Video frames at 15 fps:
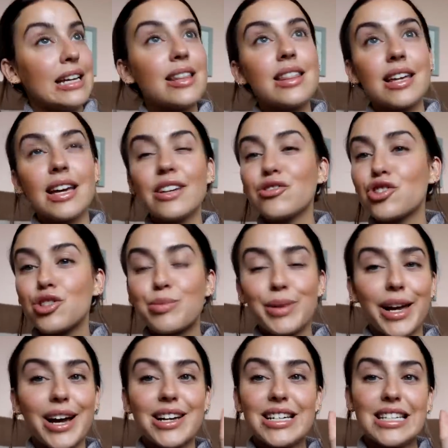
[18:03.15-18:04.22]
anything just
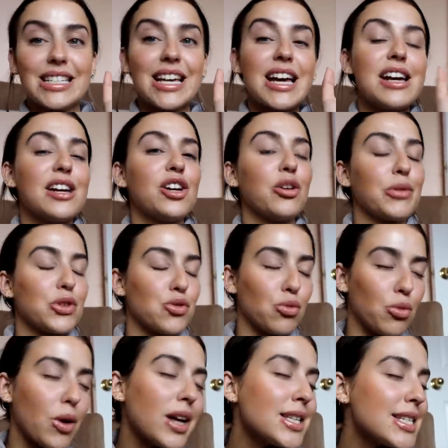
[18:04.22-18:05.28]
because he always
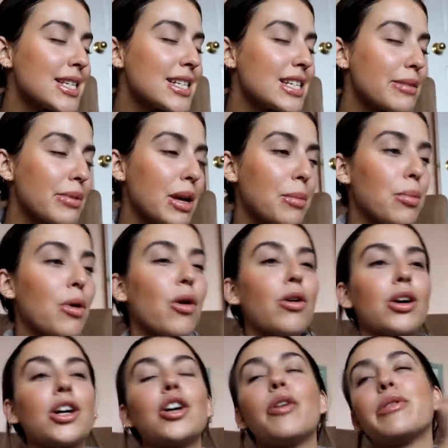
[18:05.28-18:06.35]
runs into people
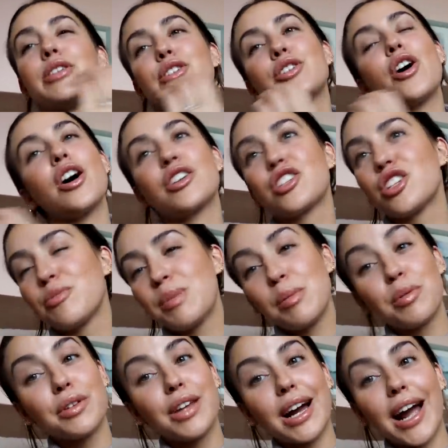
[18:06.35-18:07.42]
or he always talks to the
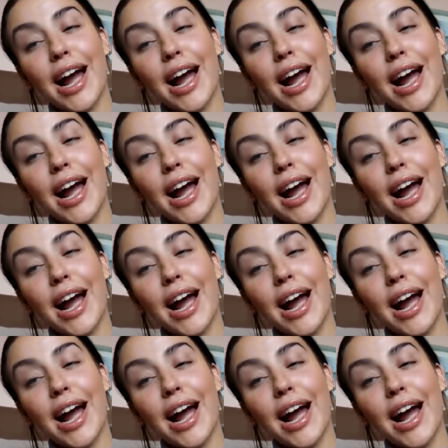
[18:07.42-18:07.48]
people at the